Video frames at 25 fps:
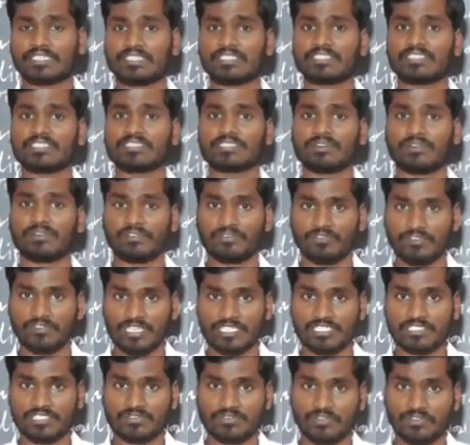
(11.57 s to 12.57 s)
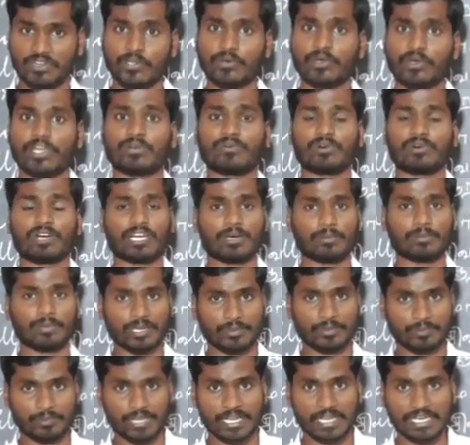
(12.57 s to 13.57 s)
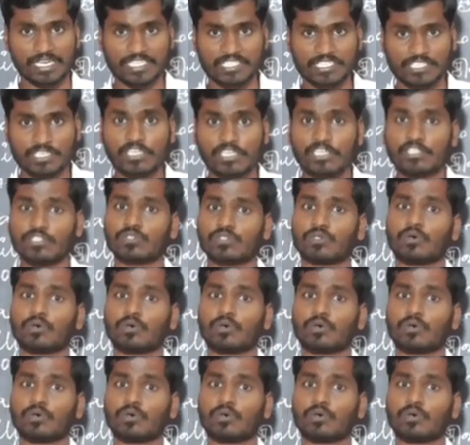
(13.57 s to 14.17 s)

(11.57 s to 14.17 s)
This is our first video in vocabulary playlist.